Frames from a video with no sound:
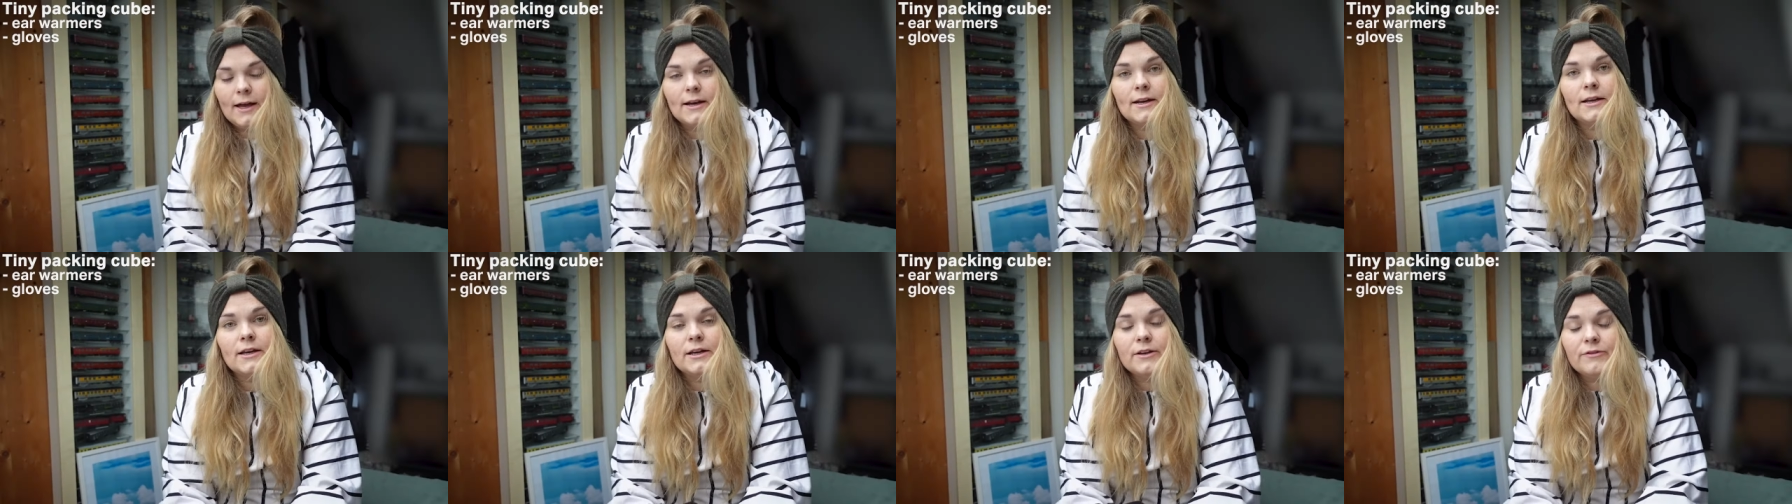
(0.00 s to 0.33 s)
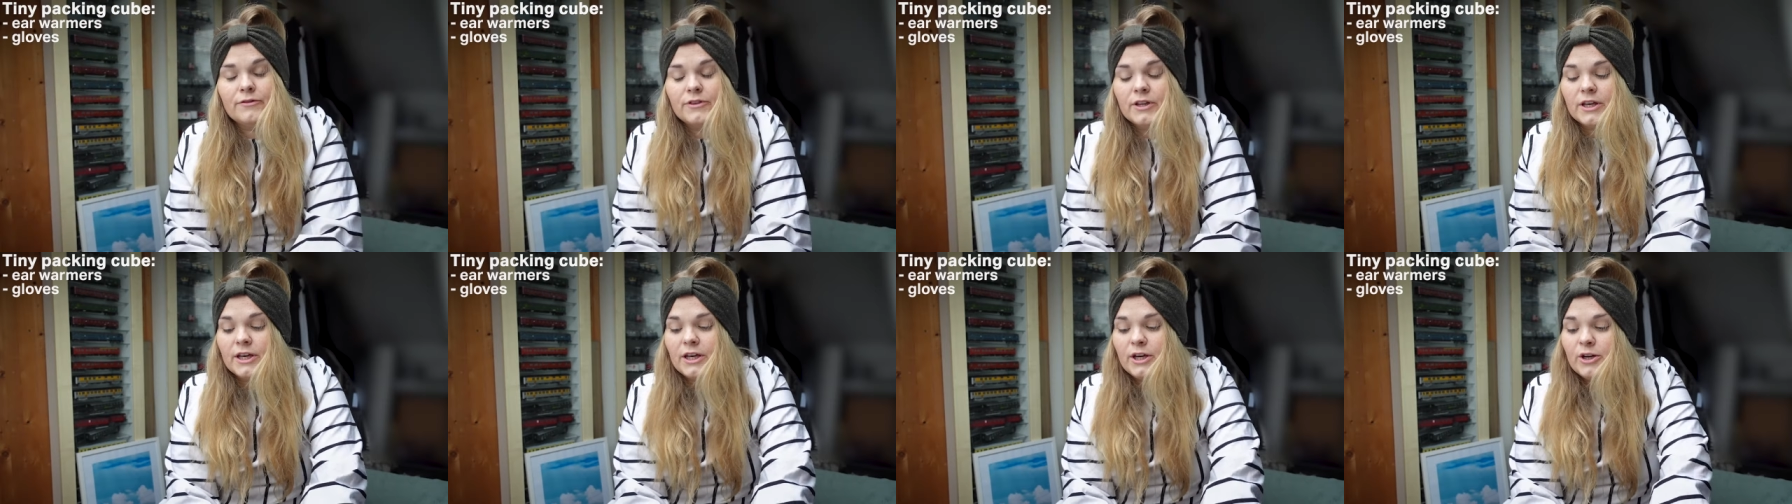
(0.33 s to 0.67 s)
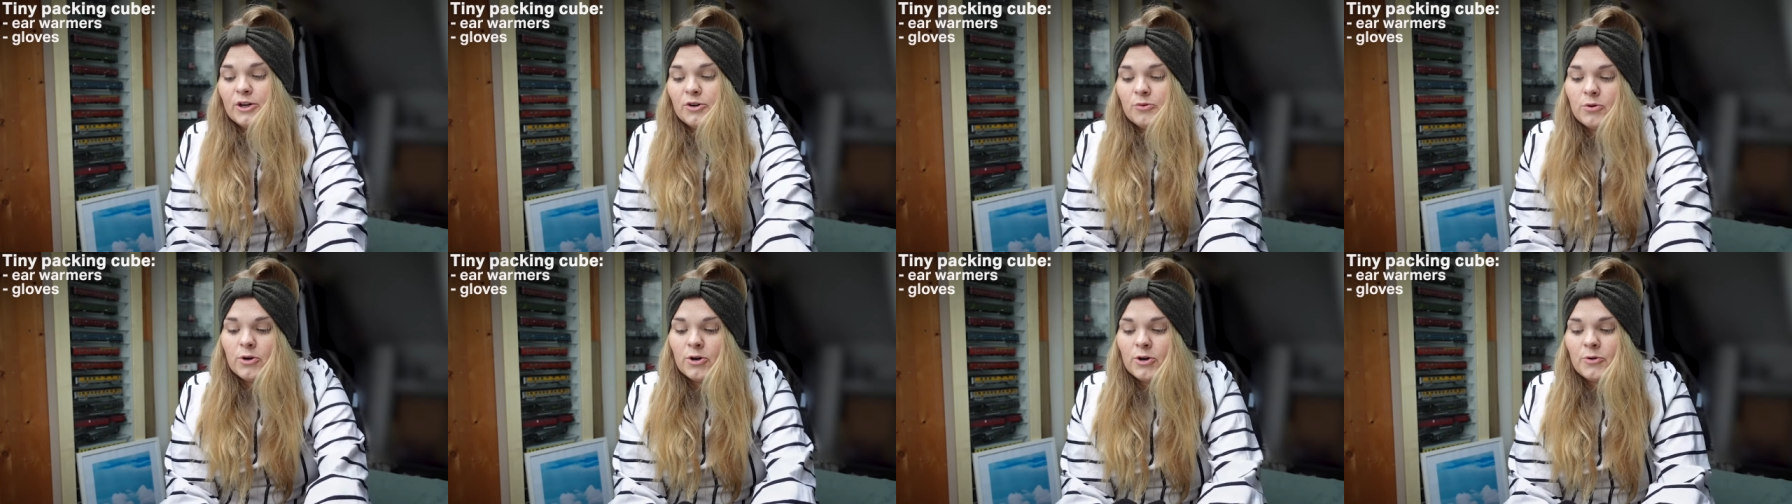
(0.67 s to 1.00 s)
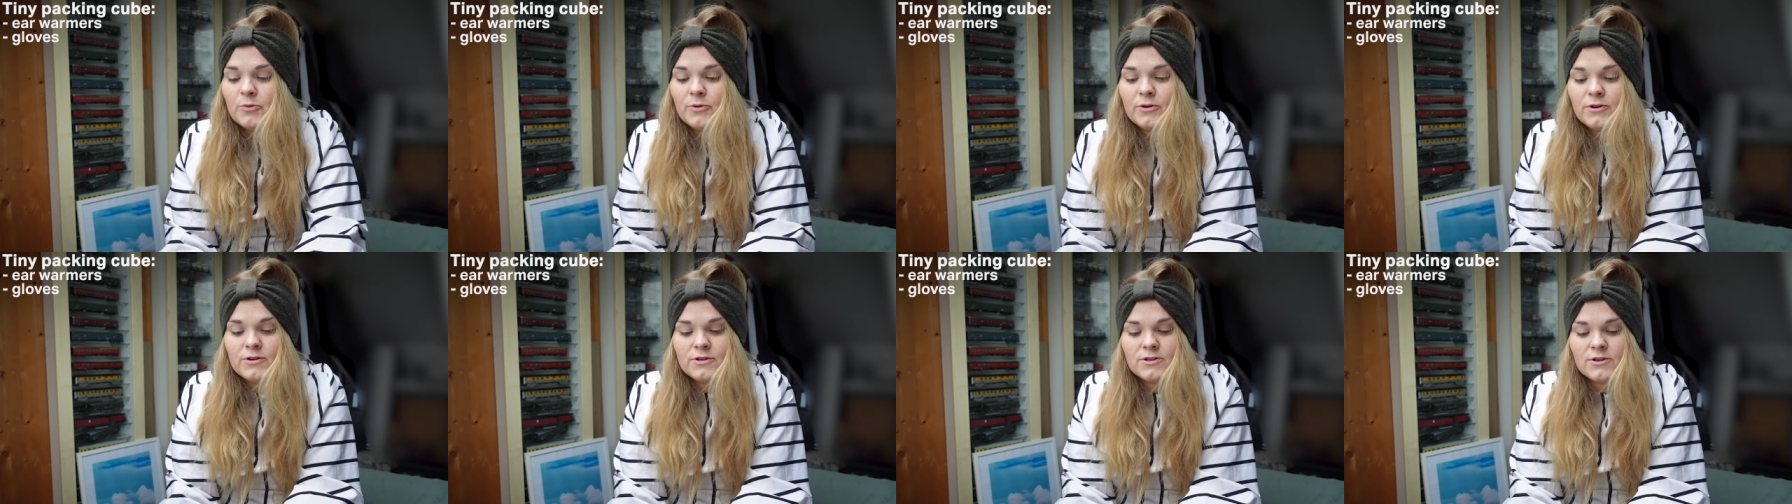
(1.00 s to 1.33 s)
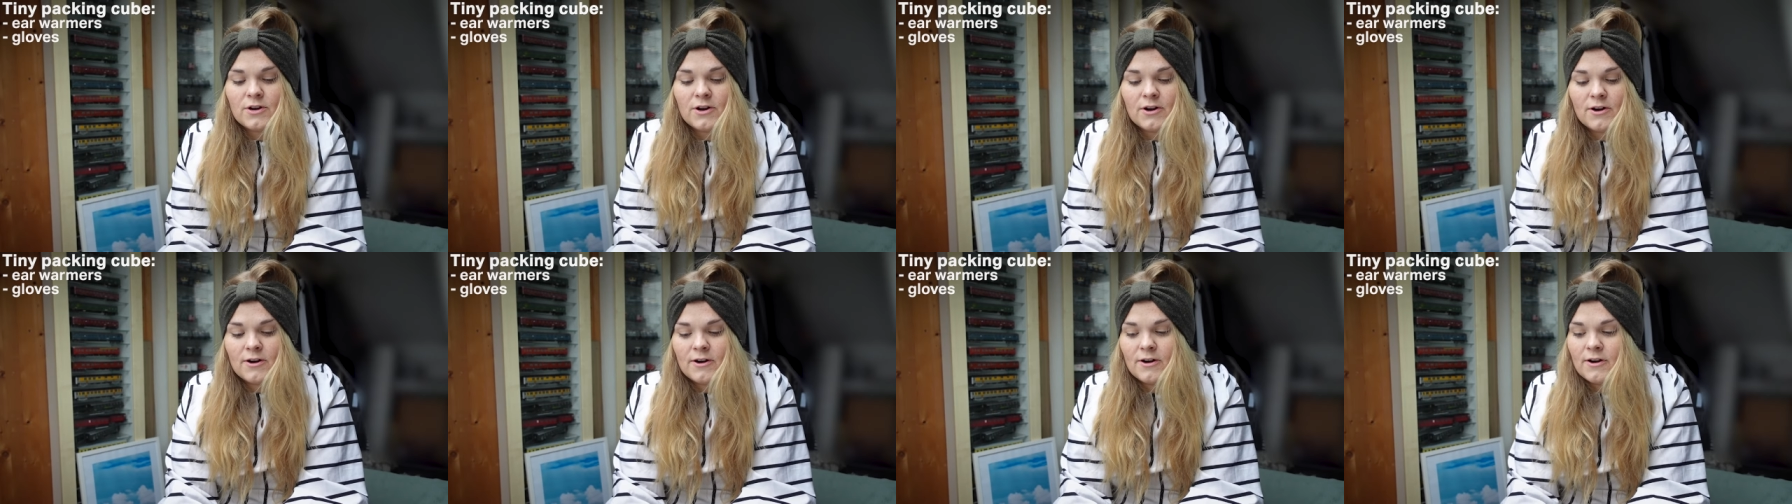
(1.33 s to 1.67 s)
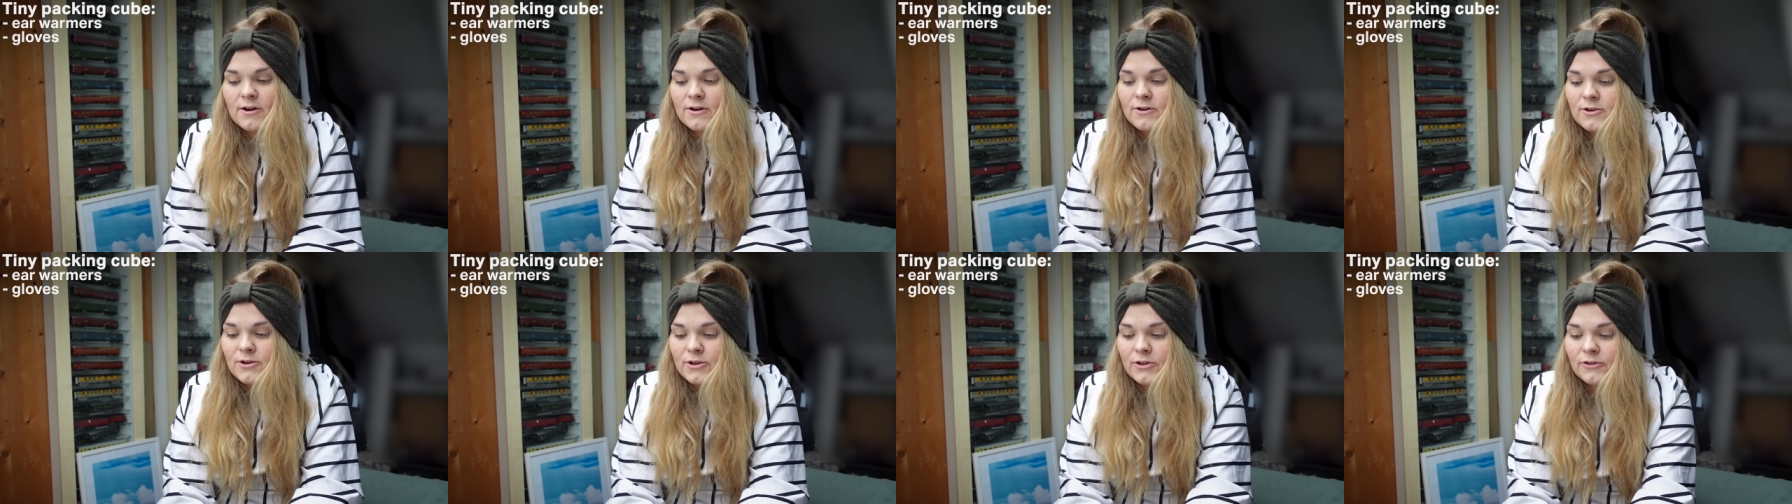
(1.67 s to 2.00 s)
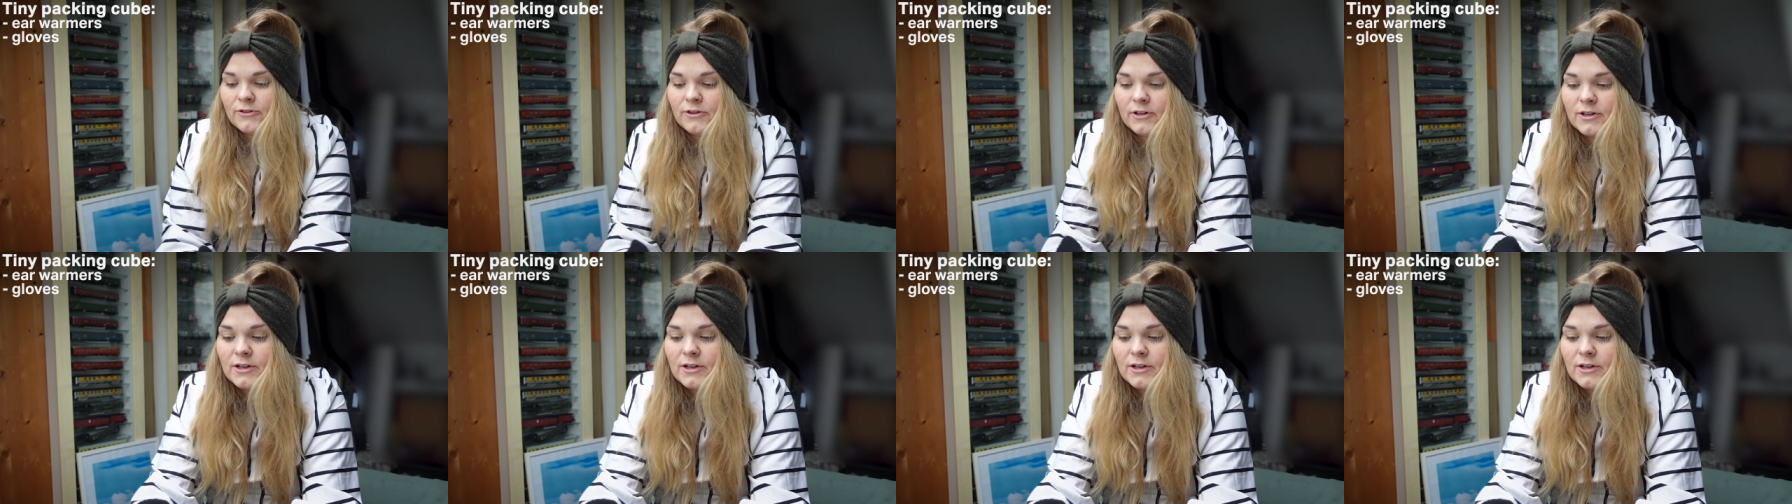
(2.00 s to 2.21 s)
And if the ear warmers are not